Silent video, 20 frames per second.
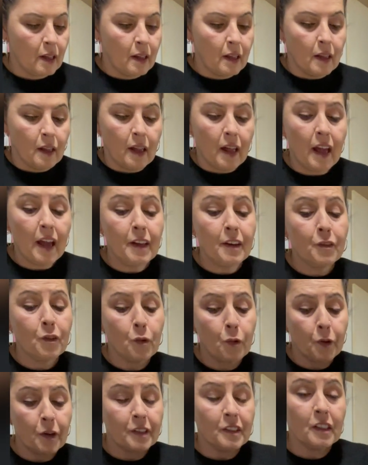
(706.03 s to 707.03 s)
And of
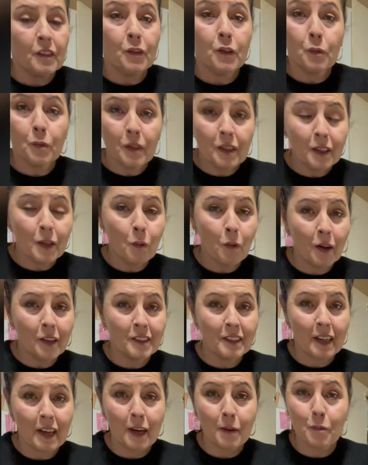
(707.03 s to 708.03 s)
course, if you really want
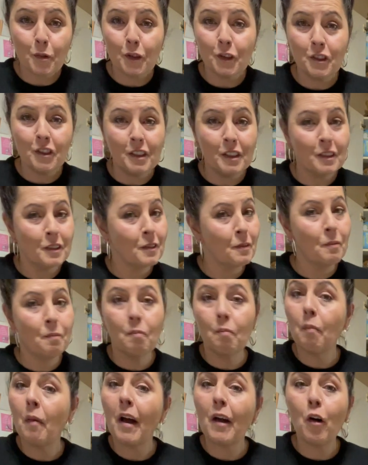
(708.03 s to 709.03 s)
to add more cheese,
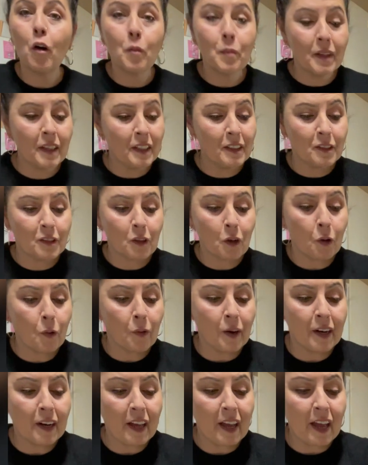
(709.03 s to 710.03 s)
by all means, go
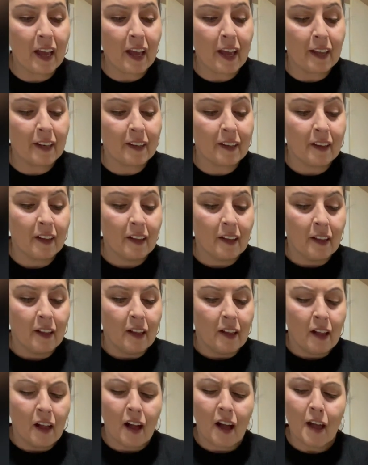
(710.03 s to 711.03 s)
right ahead.
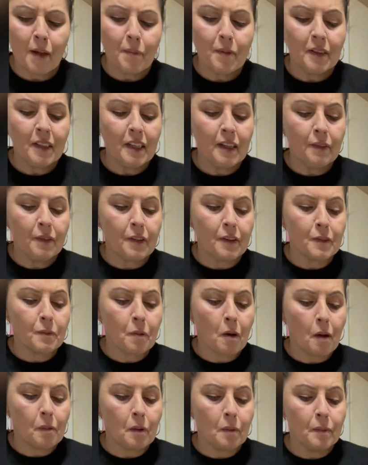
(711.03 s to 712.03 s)
I believe there's
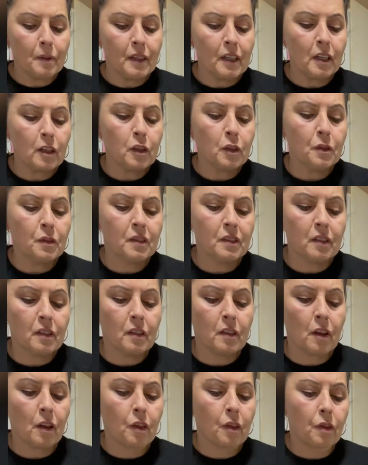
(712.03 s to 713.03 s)
probably close to
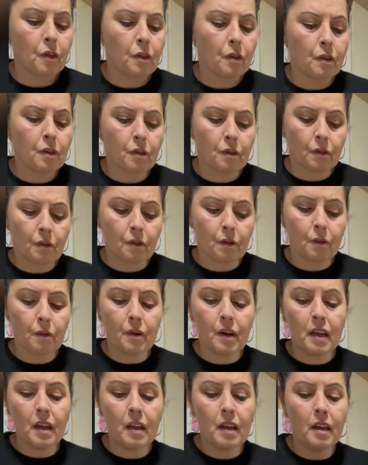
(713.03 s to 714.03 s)

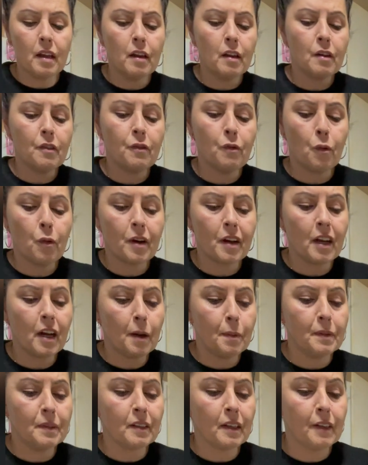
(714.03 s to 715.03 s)
3 to 4
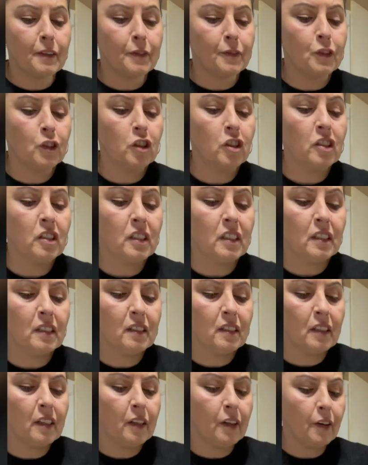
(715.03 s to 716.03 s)
cups of cheese
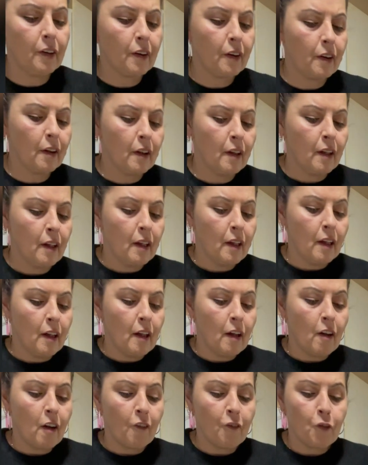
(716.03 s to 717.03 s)
here
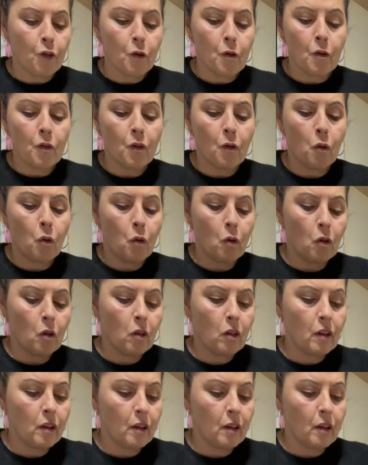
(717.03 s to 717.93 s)
for the whole